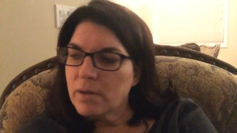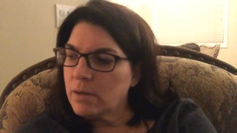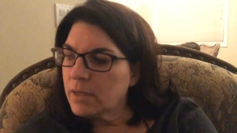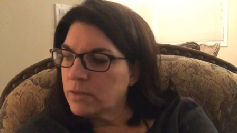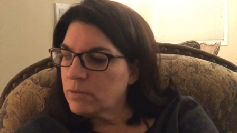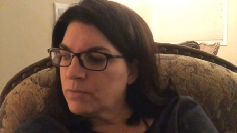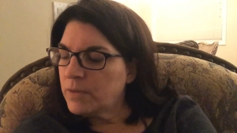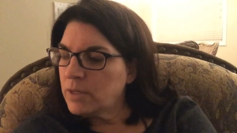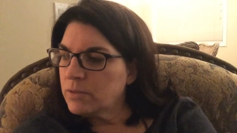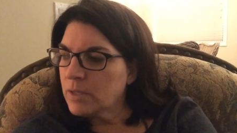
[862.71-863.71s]
I'll get those
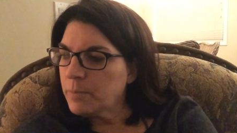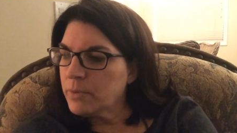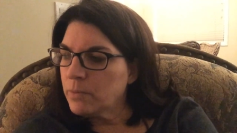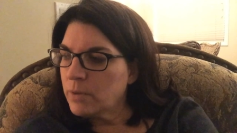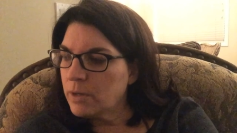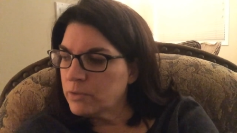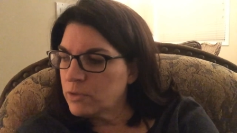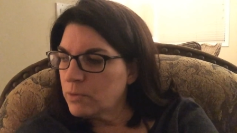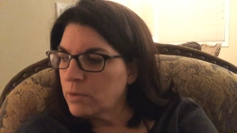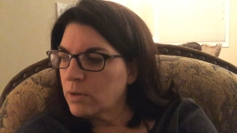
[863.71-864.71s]
videos up, the
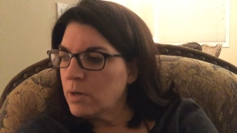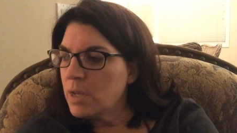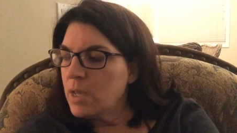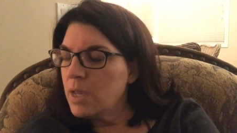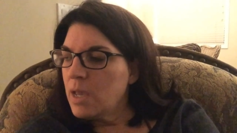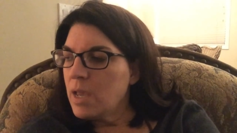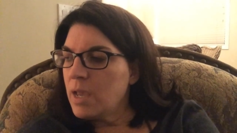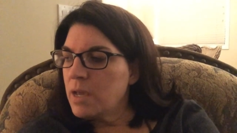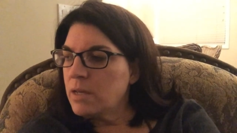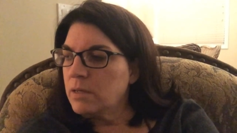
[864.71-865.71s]
host tour
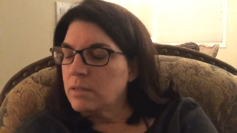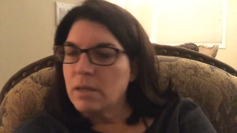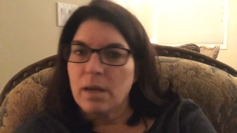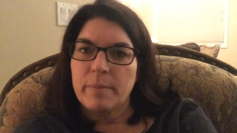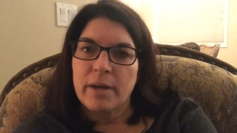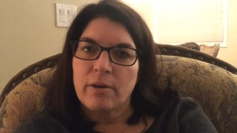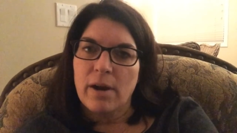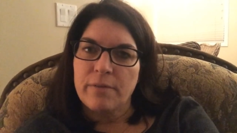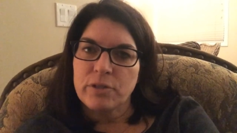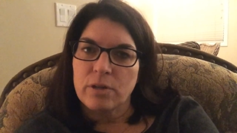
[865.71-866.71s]
and uh, my
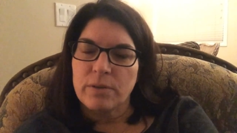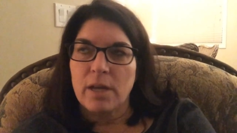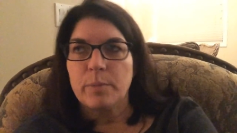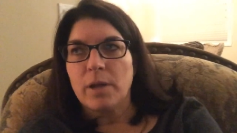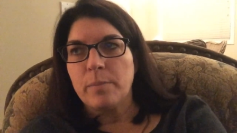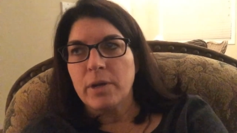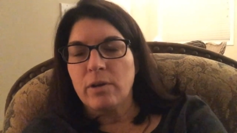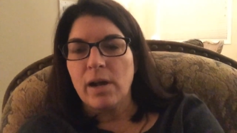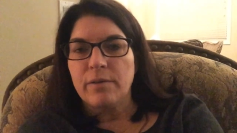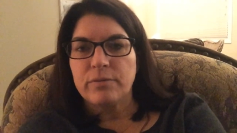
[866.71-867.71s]
craft show. That'll be on my
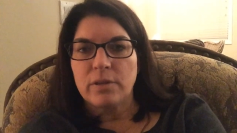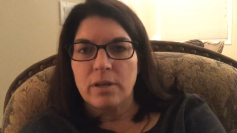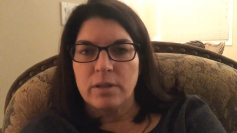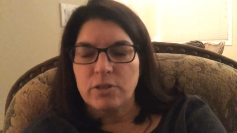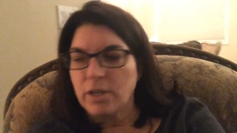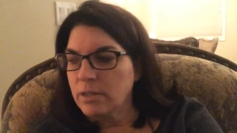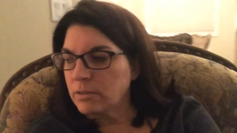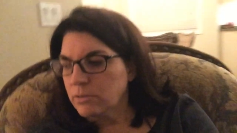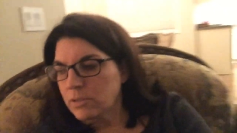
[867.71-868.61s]
craft uh, channel.